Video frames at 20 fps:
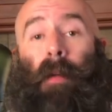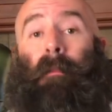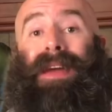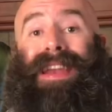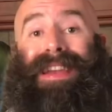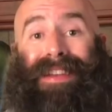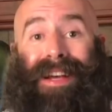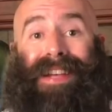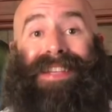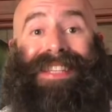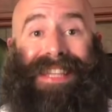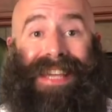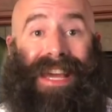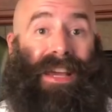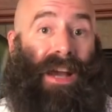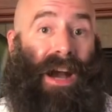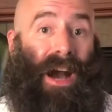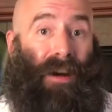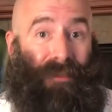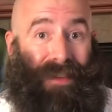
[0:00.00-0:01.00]
but it does
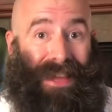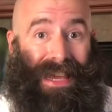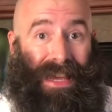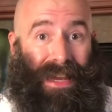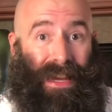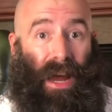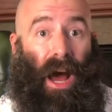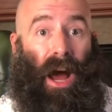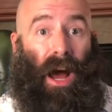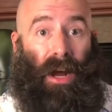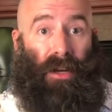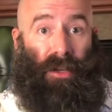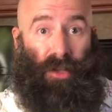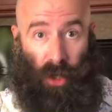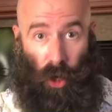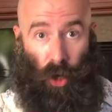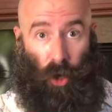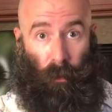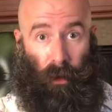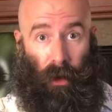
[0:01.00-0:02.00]
kick off in
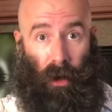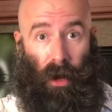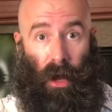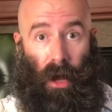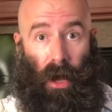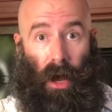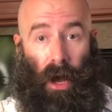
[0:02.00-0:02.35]
October.